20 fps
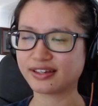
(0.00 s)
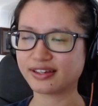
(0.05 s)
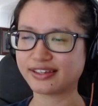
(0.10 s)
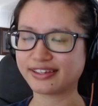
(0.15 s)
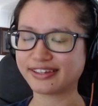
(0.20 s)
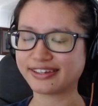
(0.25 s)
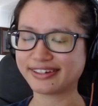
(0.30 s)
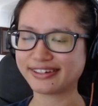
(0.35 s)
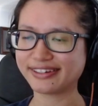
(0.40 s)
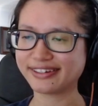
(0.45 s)

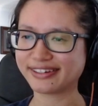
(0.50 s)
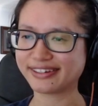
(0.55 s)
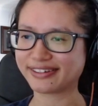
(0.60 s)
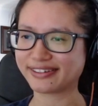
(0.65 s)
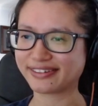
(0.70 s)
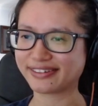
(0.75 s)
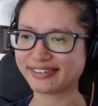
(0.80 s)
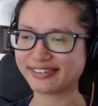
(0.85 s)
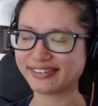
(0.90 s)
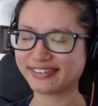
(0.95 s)
Yeah,
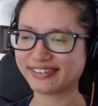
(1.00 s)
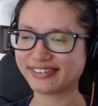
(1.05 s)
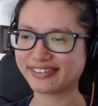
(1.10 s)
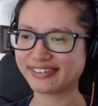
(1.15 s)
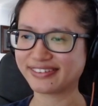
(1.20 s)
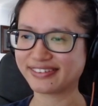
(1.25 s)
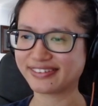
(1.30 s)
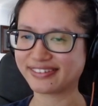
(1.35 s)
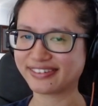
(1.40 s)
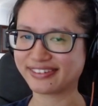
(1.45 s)

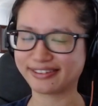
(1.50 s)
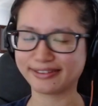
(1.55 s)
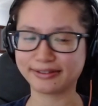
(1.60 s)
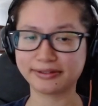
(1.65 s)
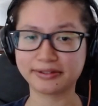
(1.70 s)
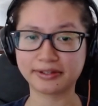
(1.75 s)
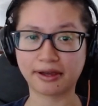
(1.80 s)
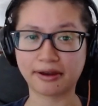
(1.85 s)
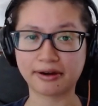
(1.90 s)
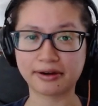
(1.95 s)

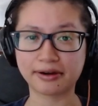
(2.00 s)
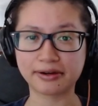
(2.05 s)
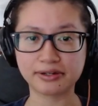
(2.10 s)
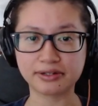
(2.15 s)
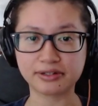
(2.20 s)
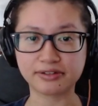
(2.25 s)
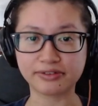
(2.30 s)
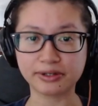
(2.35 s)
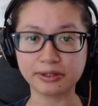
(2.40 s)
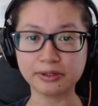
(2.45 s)
that's character
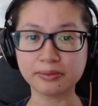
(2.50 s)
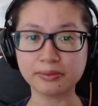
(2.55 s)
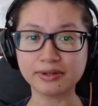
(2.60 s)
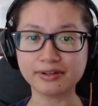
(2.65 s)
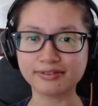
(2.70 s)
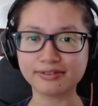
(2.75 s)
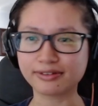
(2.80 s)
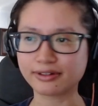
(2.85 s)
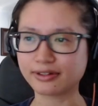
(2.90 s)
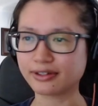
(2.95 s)

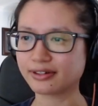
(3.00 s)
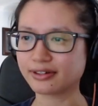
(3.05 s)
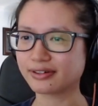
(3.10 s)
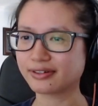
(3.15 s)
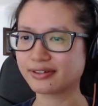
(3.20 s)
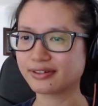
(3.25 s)
development for you.